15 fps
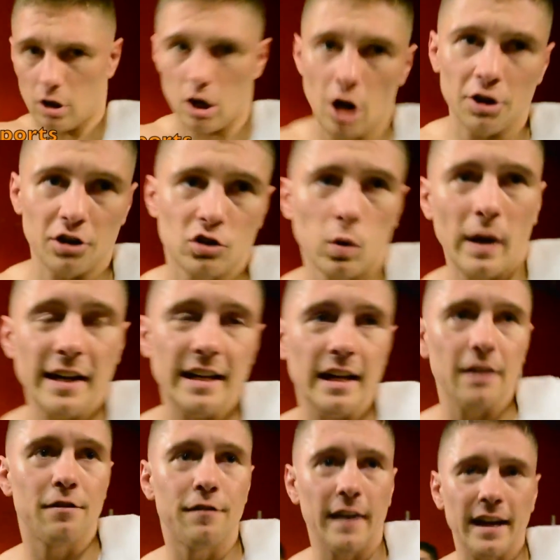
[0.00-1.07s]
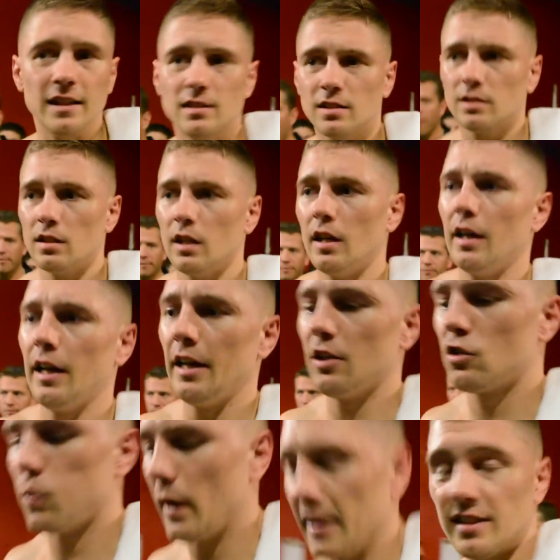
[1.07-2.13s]
out of 28 fights, he
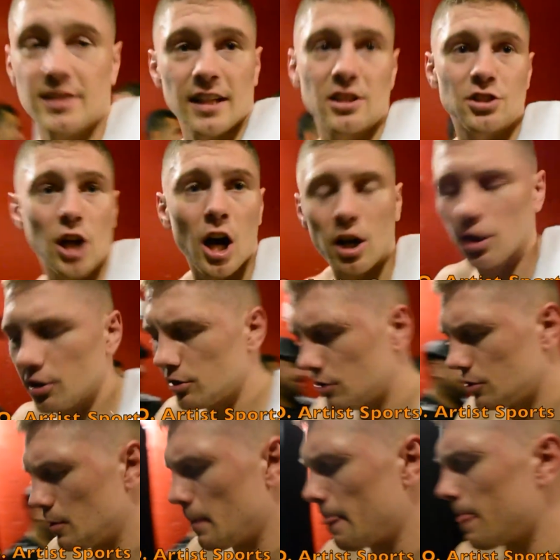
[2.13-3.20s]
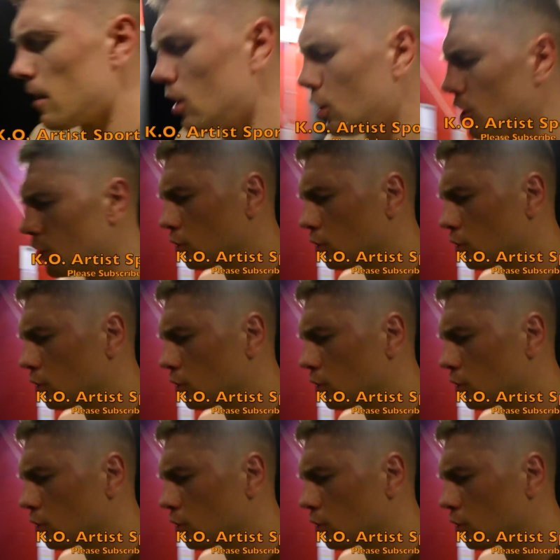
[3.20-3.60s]
had 26 knockouts.